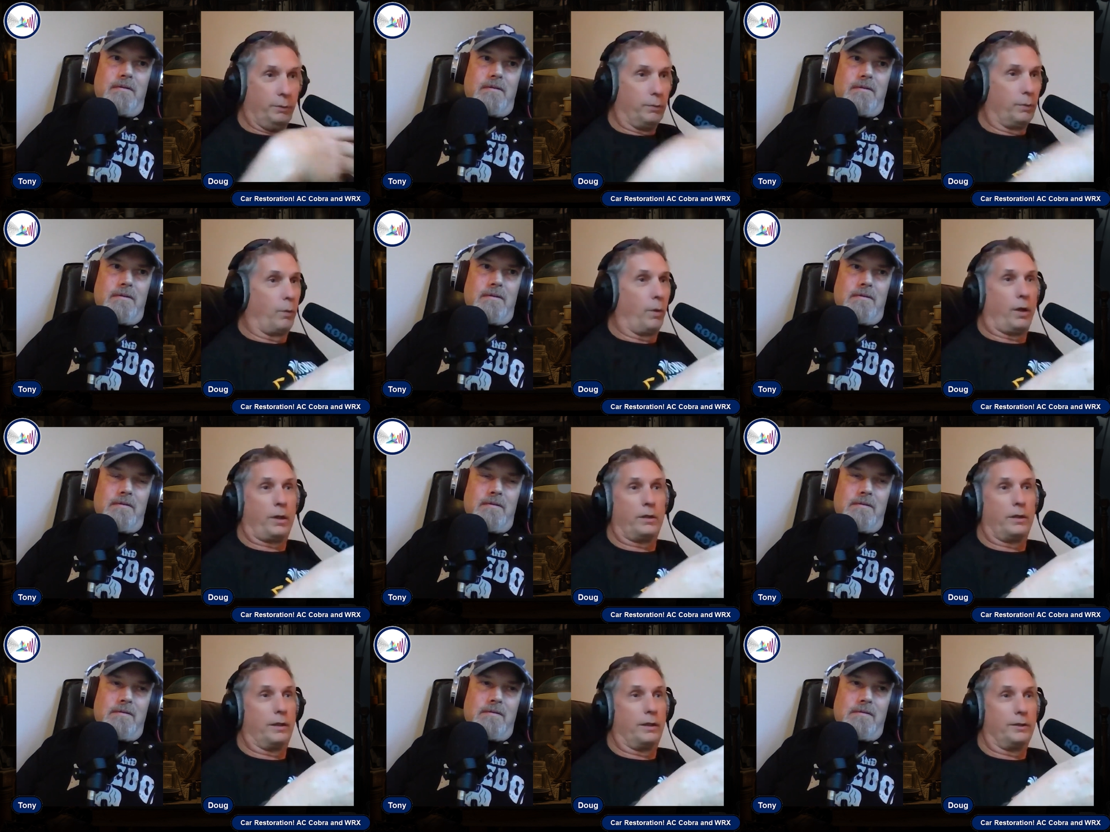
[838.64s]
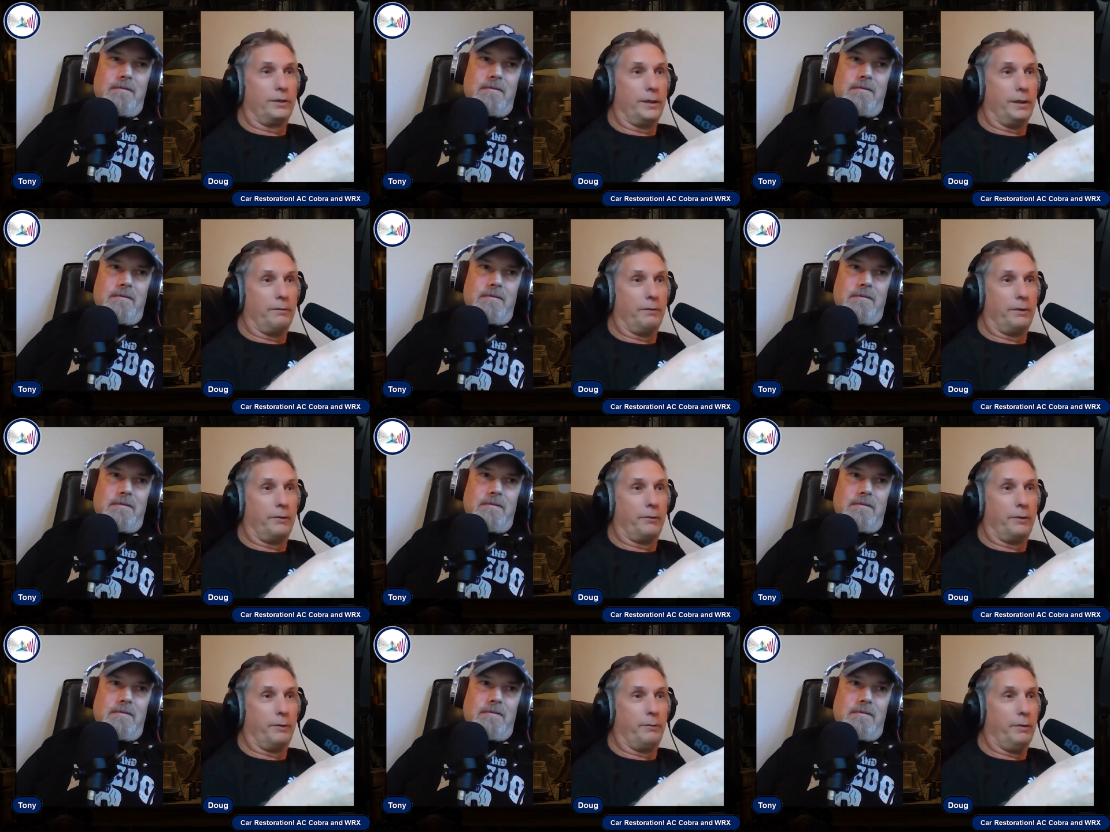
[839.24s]
Speaker 1: you were working on a
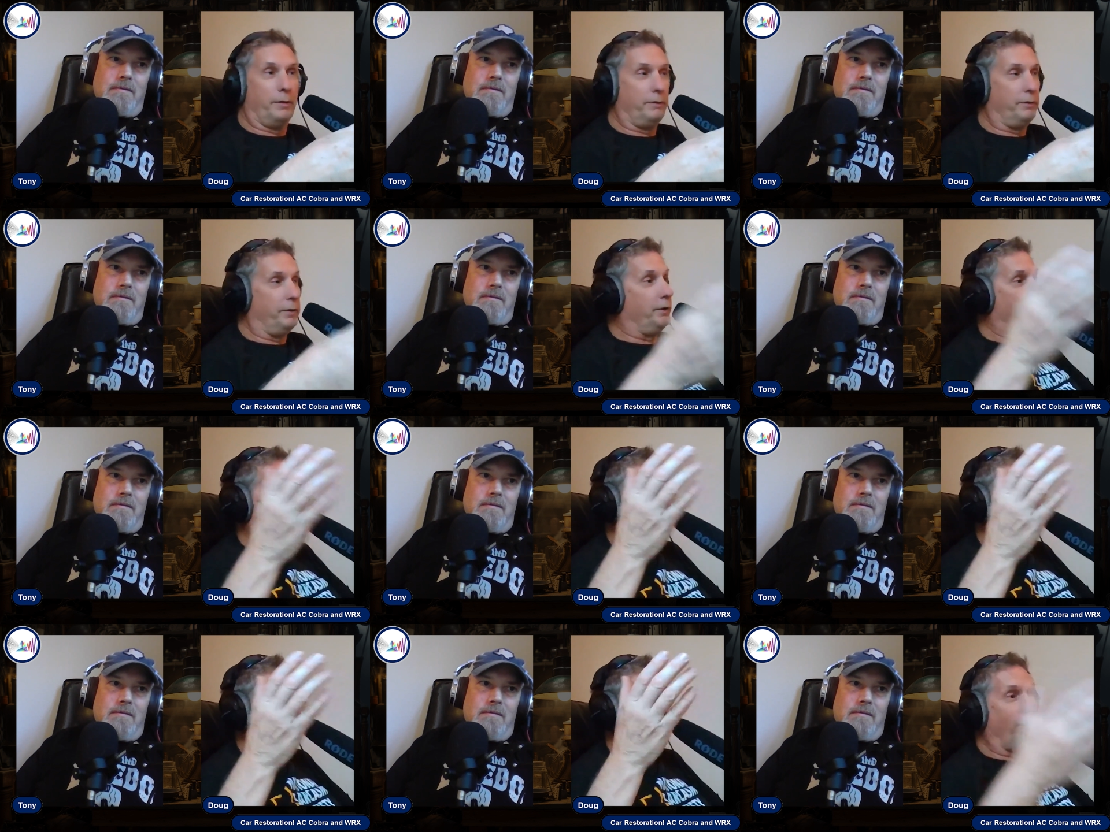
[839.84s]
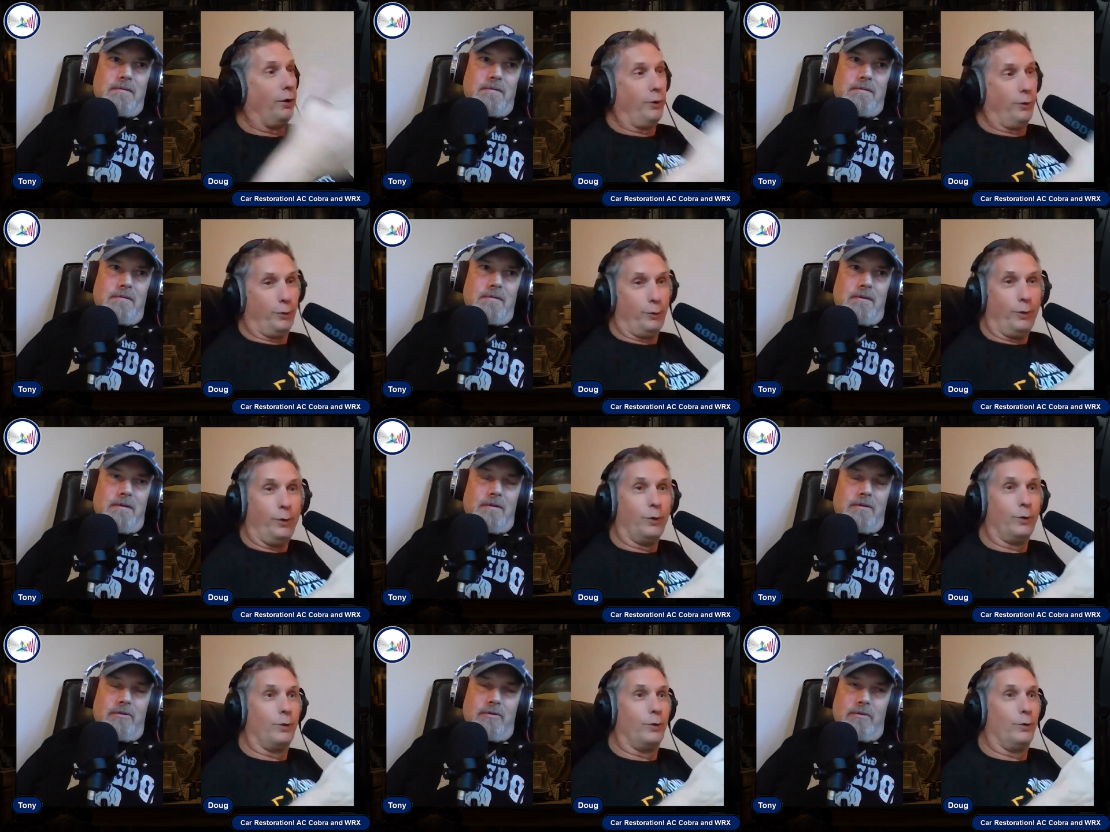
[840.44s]
Chevy 350, you could go
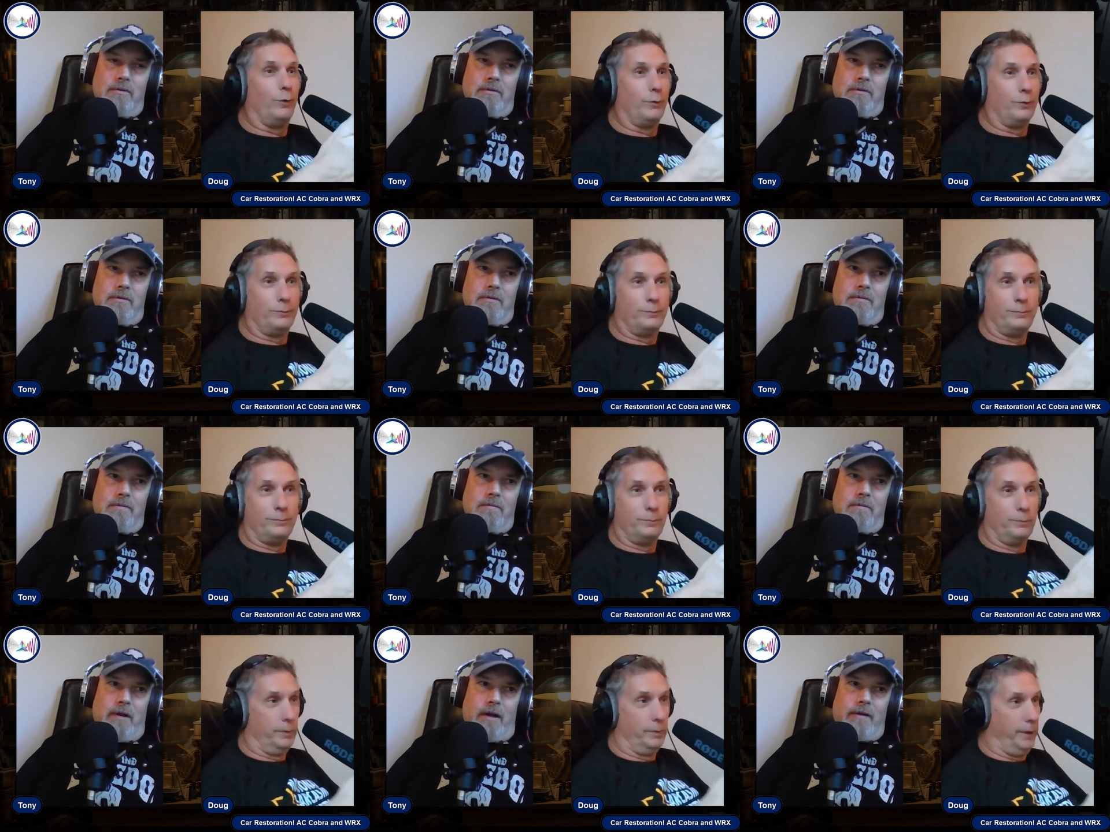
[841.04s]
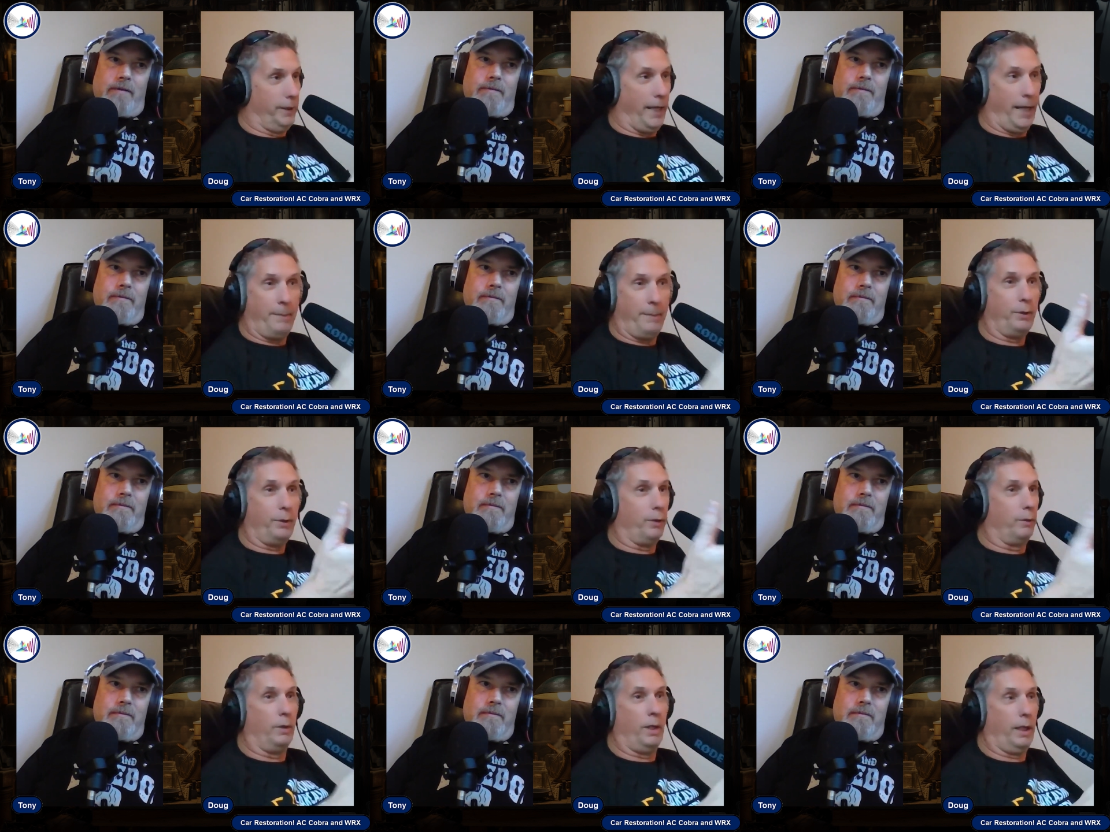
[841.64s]
to your local right.
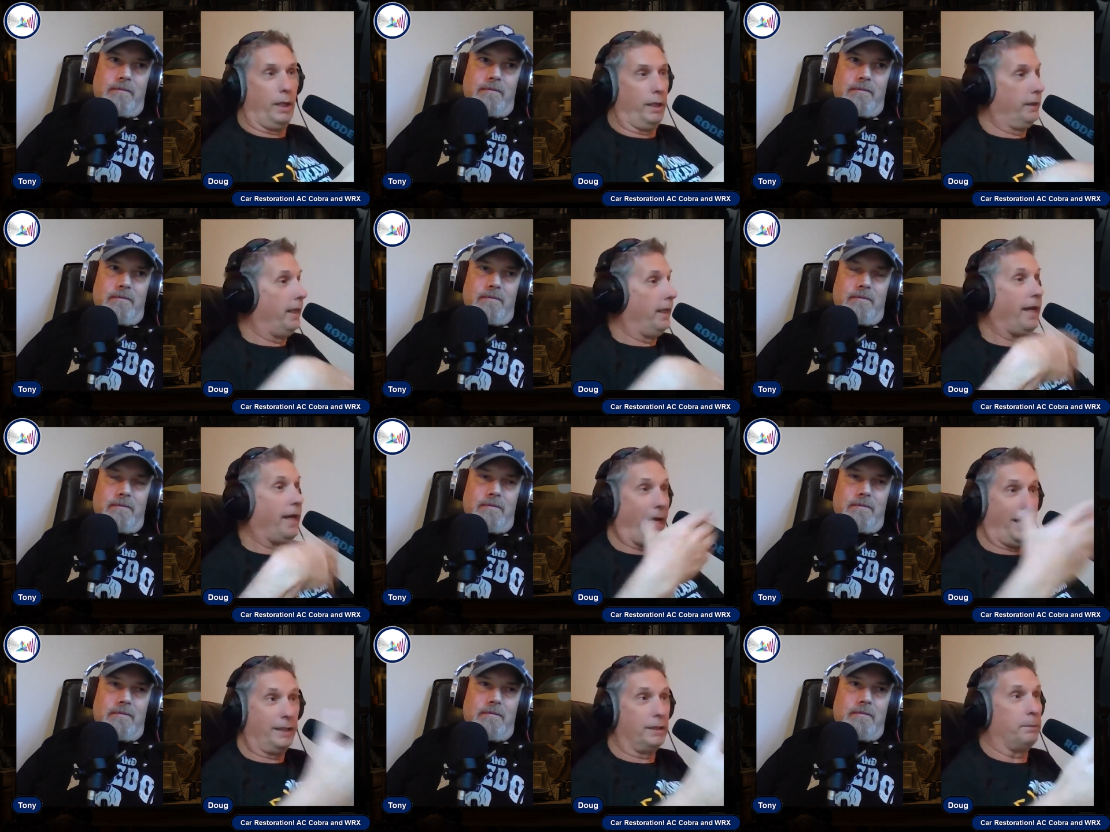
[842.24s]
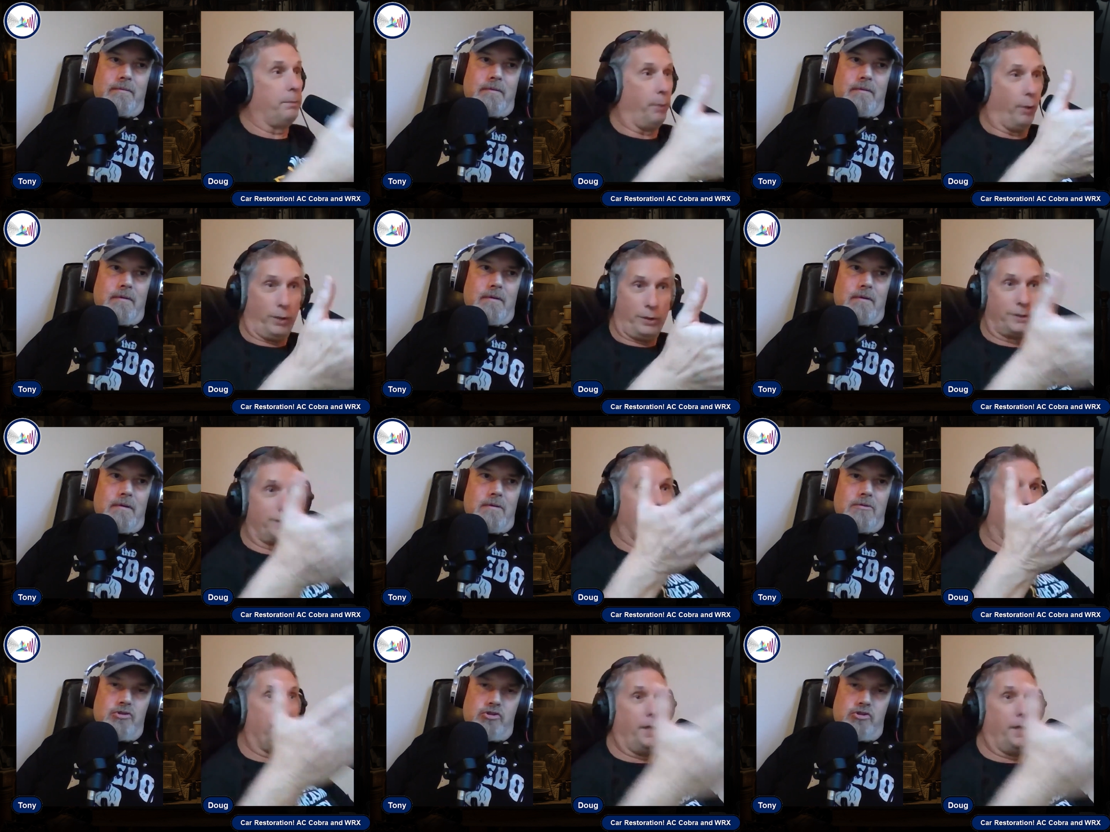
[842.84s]
Napa or whatever, and they had the parts